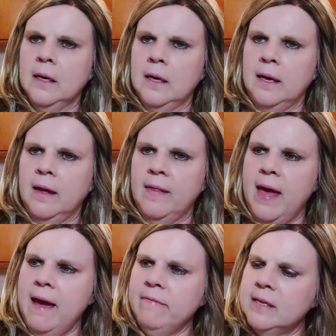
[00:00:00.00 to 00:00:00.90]
Now they
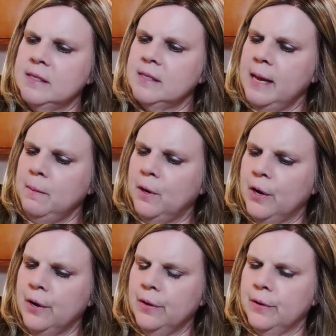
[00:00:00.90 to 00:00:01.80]
have the same
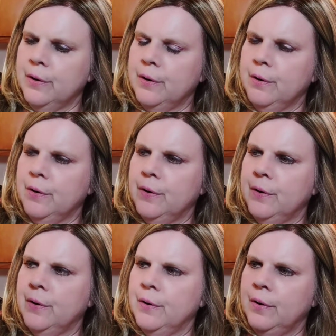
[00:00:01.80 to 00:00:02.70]
color
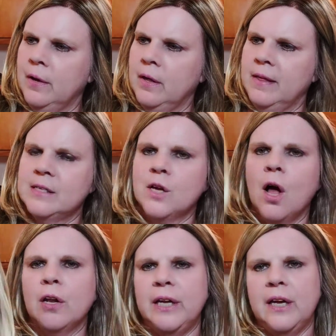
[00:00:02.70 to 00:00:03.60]
that's
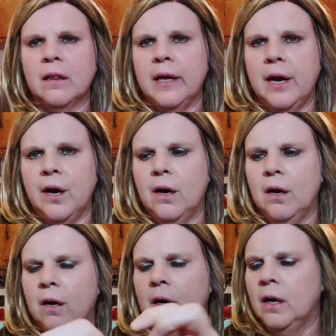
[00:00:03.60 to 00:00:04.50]
called Eclair
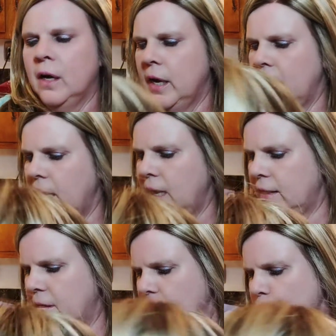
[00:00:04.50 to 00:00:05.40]
in
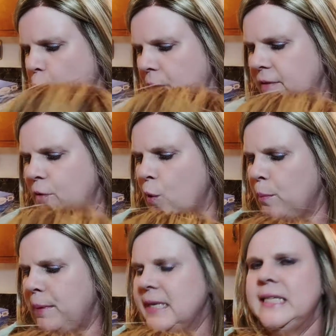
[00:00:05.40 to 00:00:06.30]
the 24
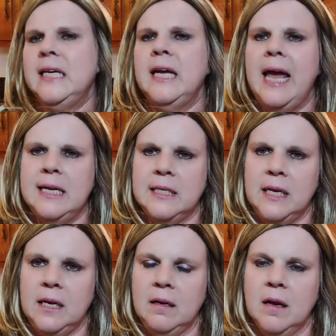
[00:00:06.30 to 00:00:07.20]

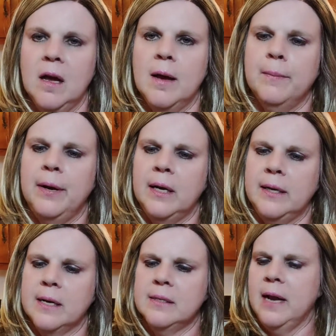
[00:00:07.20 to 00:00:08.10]
BT18 but it
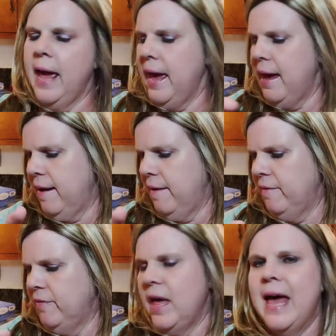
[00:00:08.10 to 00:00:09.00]
doesn't have
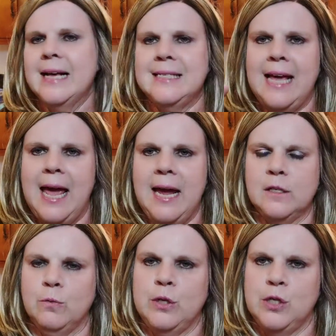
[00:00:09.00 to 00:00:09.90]
the S8,
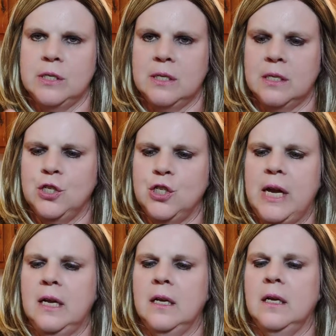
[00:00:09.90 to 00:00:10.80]
which is the
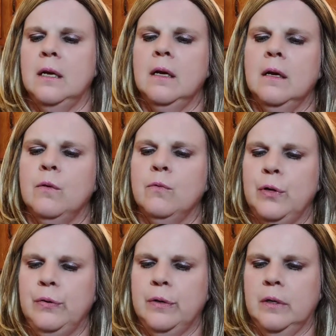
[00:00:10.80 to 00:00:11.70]
shaded root.